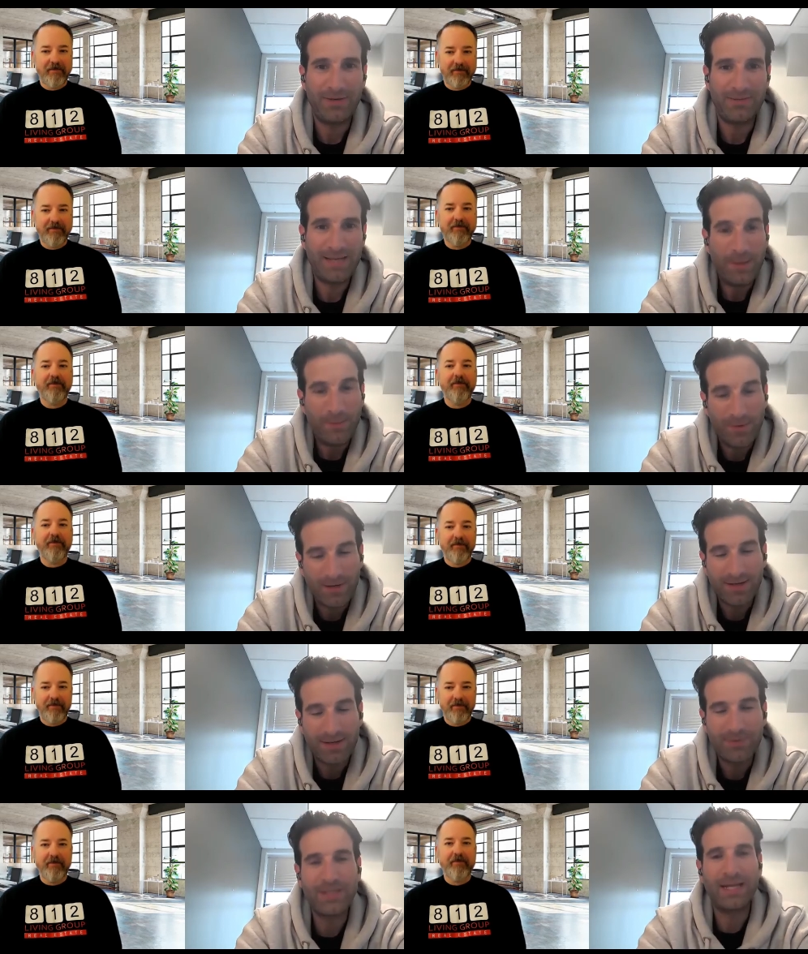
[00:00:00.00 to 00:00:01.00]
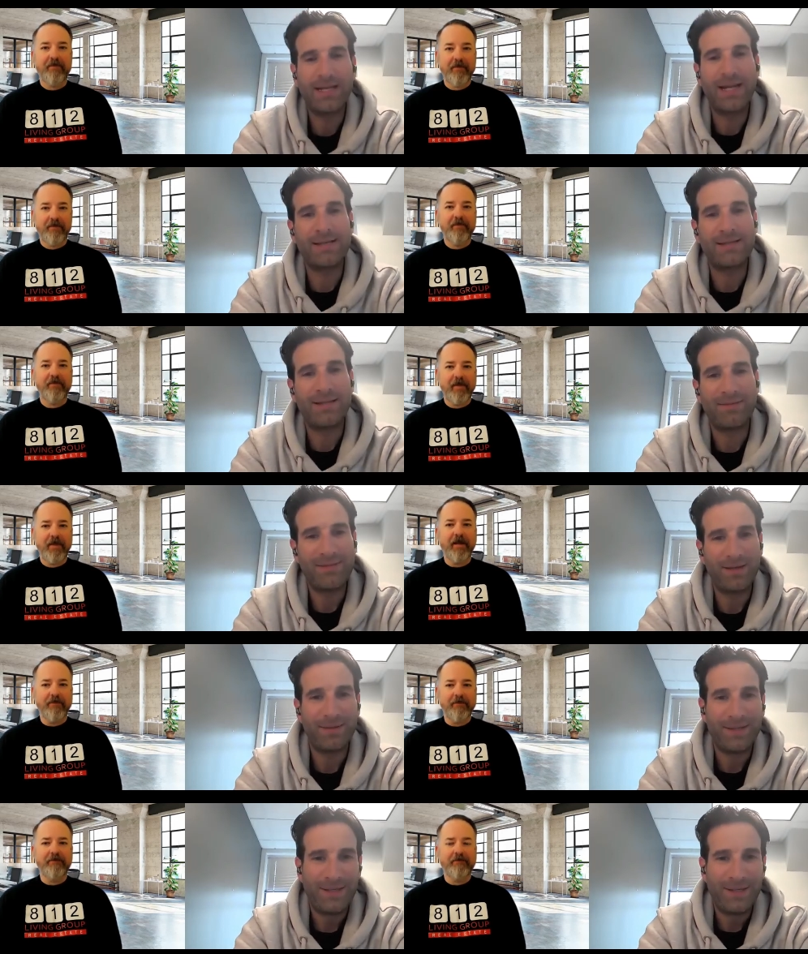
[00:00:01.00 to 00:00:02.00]
Speaker 1: networking, all that kind of stuff. So
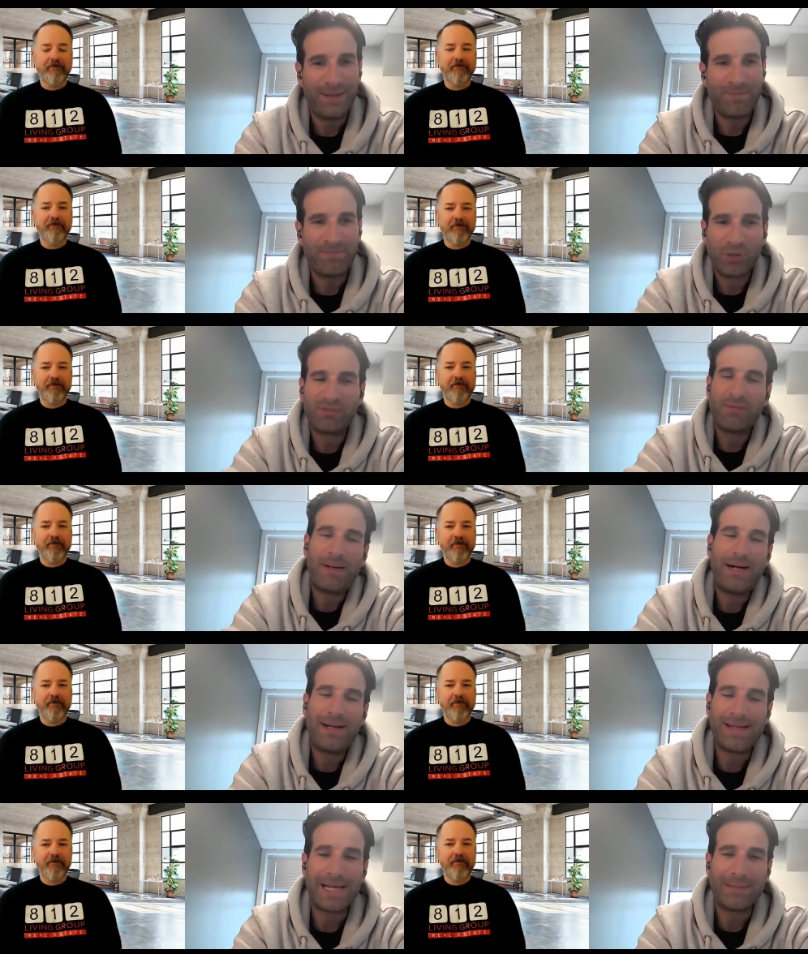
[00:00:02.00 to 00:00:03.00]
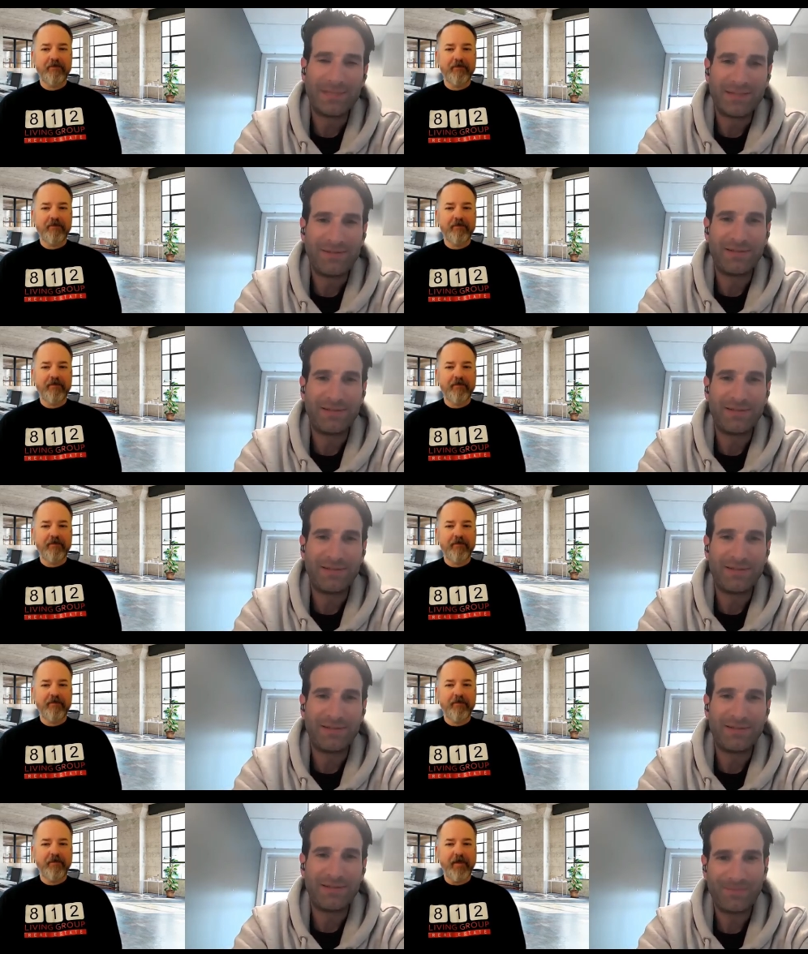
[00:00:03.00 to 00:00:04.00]
more of a party atmosphere for
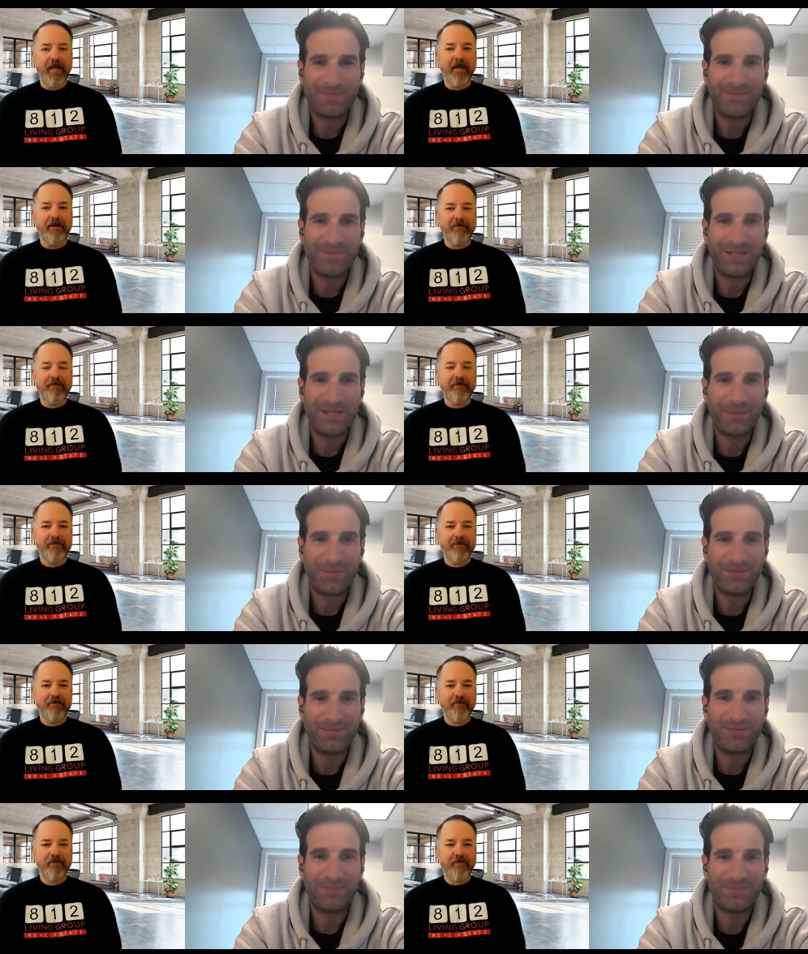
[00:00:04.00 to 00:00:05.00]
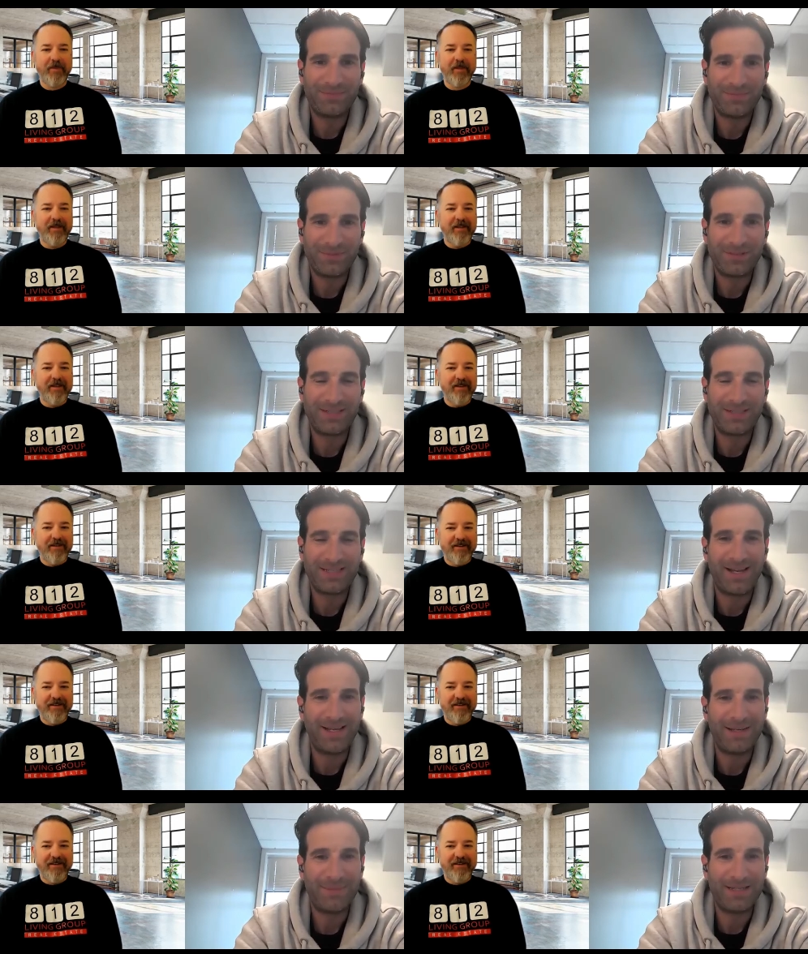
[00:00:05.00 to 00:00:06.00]
sure. Yeah.
Speaker 2: So
Speaker 1: we're
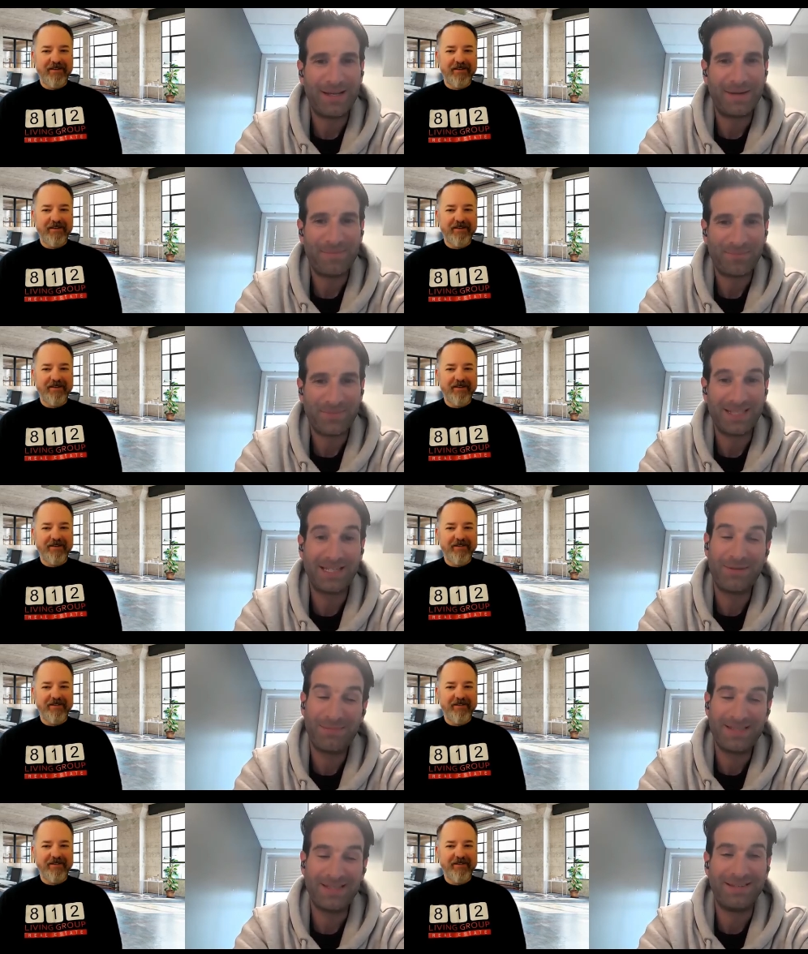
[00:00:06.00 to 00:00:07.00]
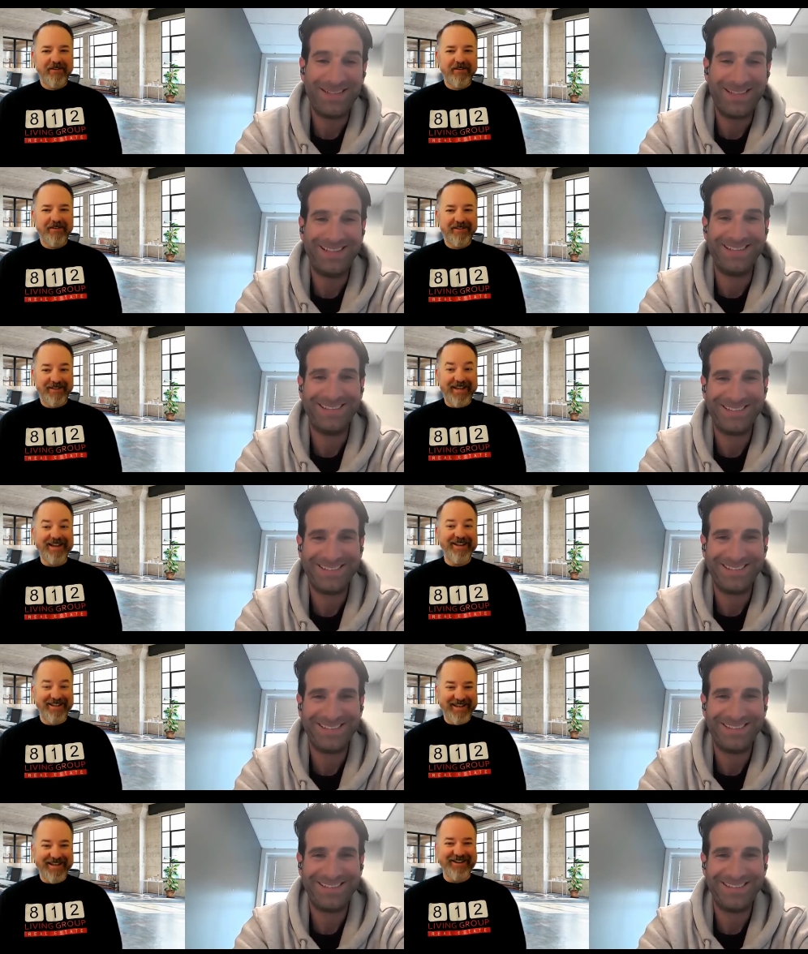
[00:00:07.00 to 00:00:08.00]
excited, but yeah. It's going to be busy.
Speaker 2: Yeah,
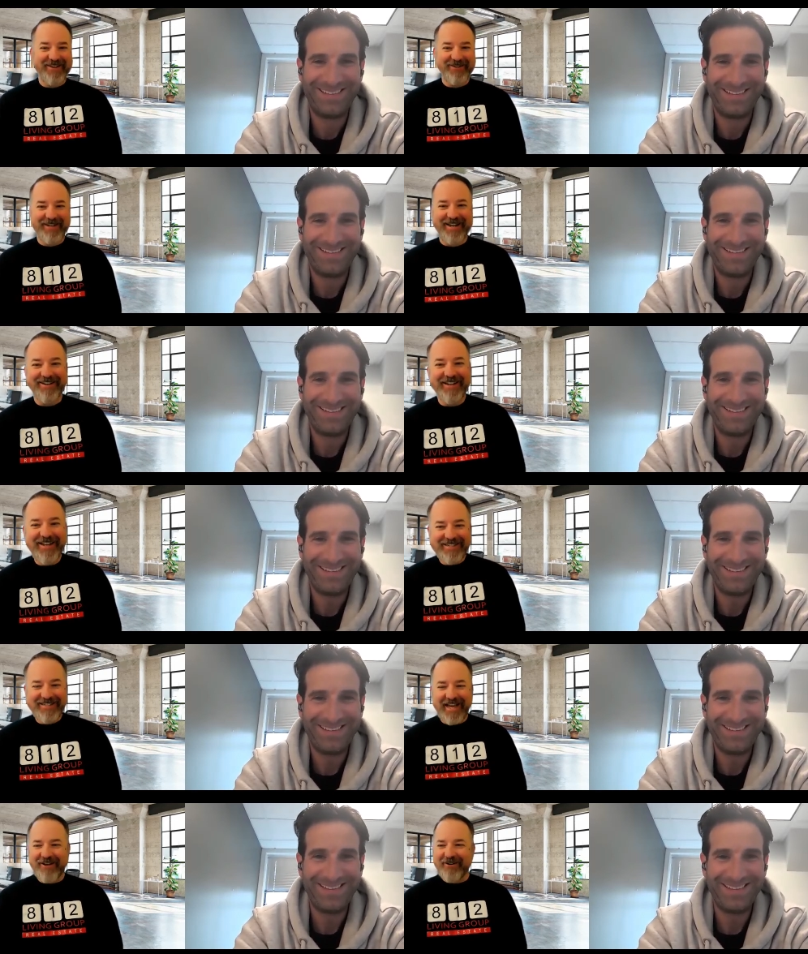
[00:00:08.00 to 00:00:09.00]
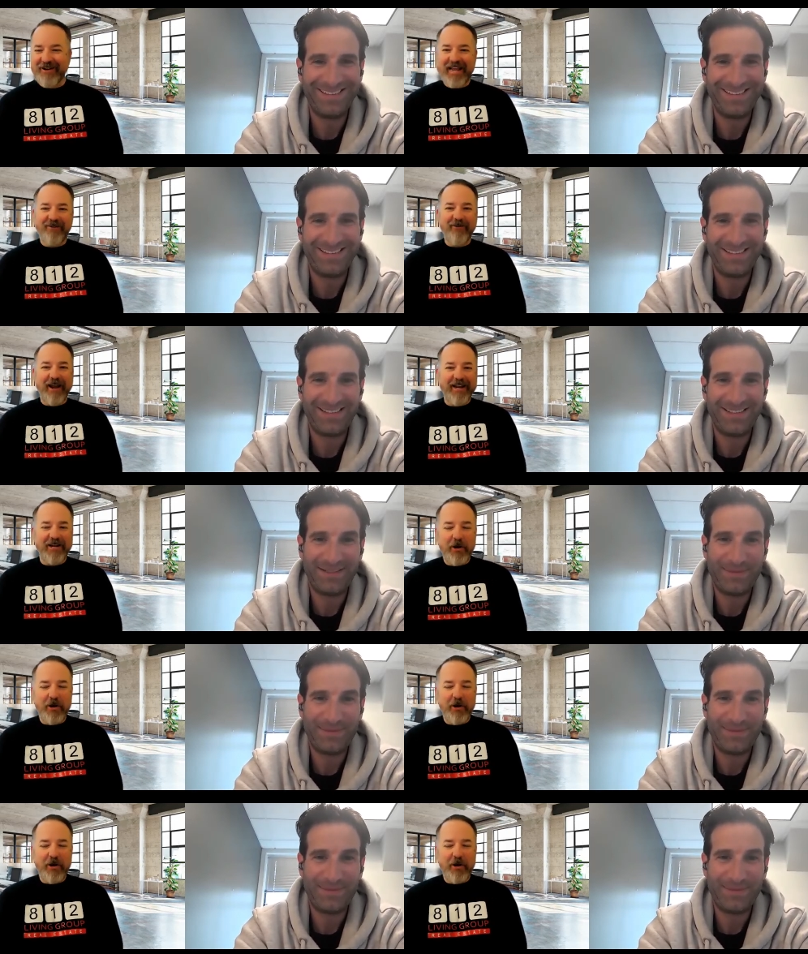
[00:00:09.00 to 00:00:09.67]
yeah, no doubt. Saturday grand